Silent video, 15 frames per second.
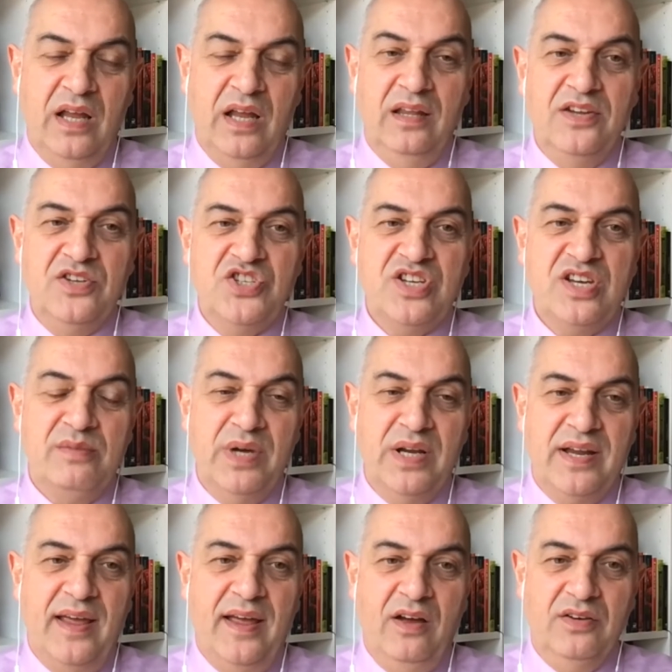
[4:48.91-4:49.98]
a legitimate
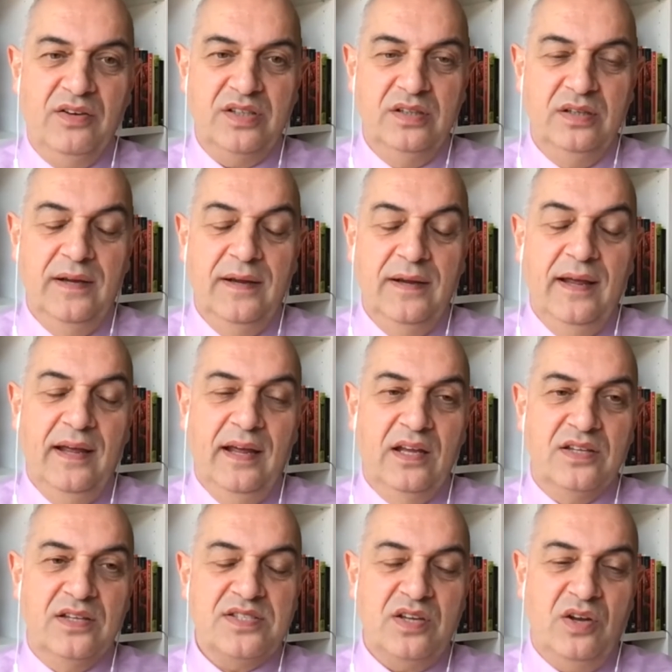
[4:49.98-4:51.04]
out.
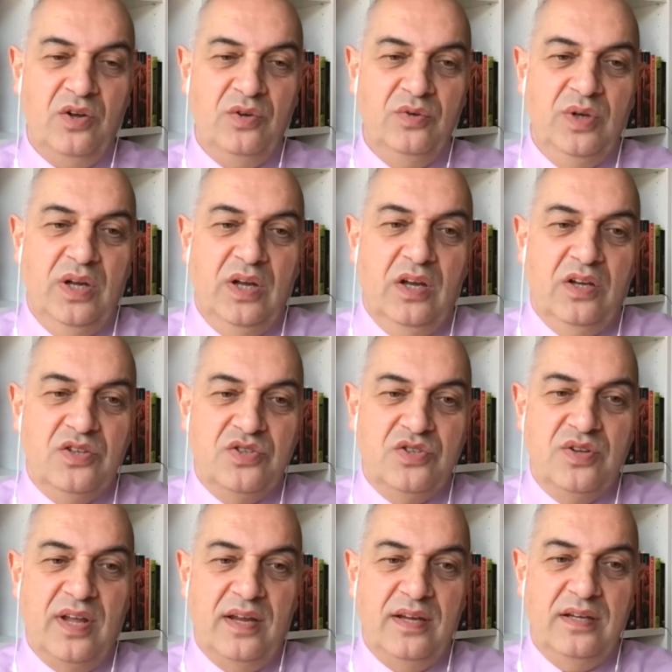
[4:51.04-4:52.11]
And so
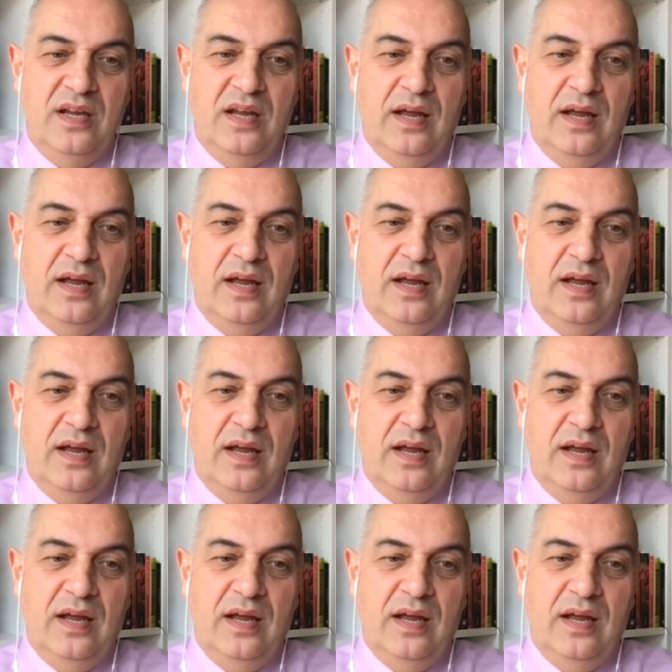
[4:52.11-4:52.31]
do they